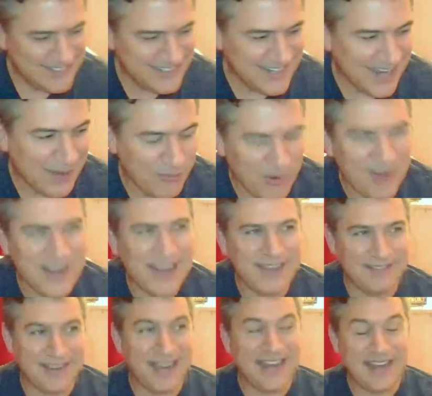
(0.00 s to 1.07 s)

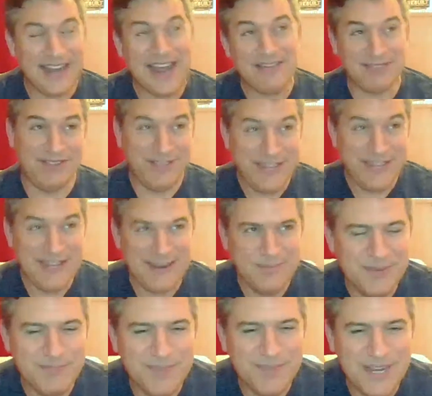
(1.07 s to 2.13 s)
I have a
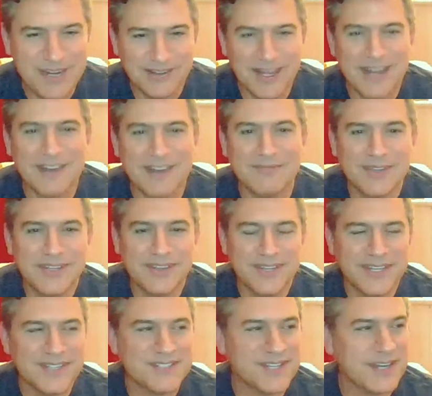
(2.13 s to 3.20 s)
theme in a lot of the
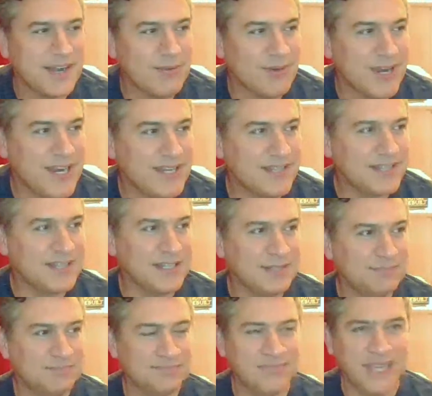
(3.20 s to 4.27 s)
things that I write,
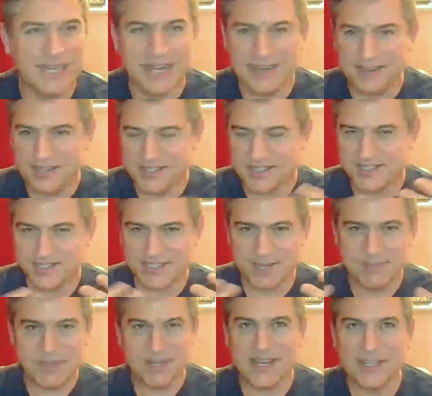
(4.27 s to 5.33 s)
and this is
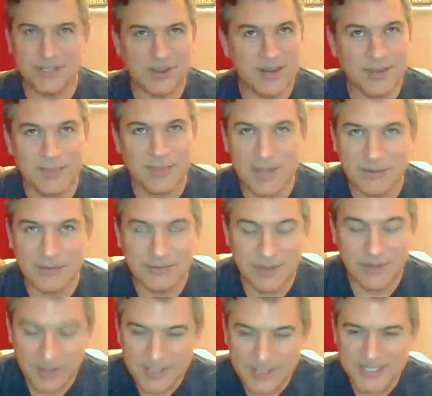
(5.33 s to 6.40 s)
something I talk about
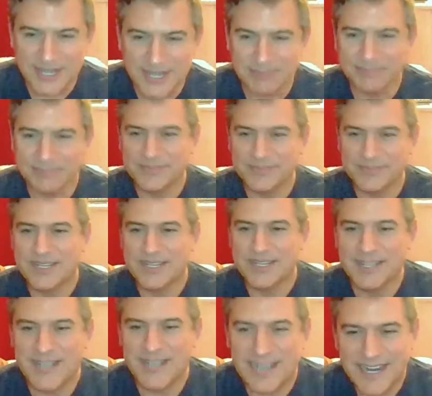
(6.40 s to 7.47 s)
all the time.
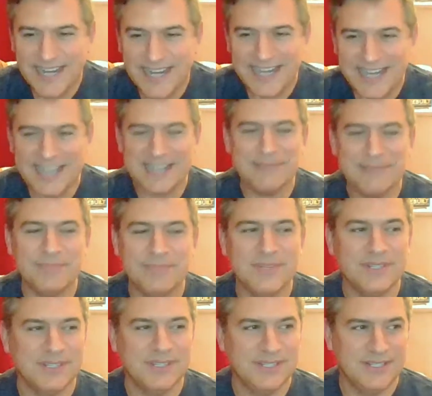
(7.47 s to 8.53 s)
I am
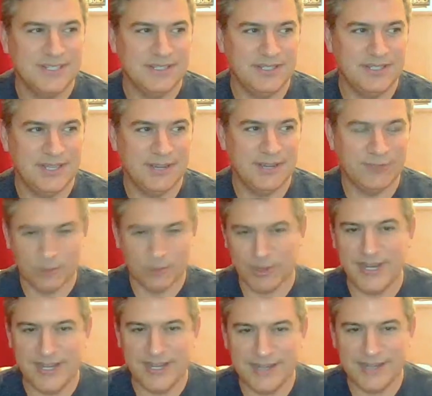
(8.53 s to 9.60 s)
a
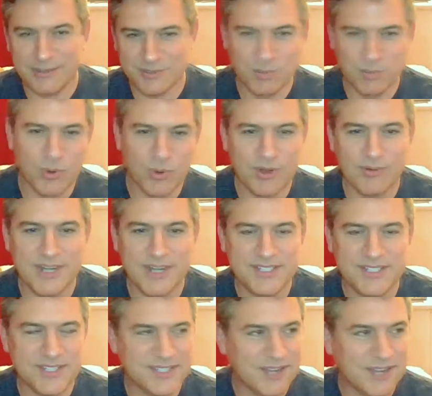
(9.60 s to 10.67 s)
Floridian. I was born and
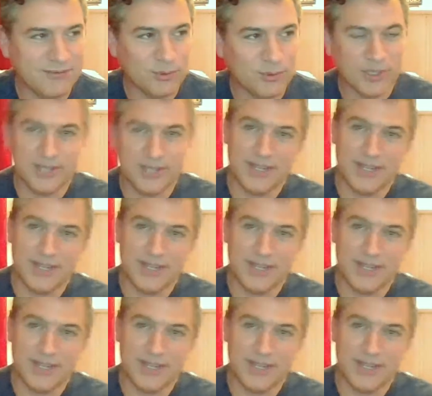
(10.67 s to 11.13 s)
raised in South Florida.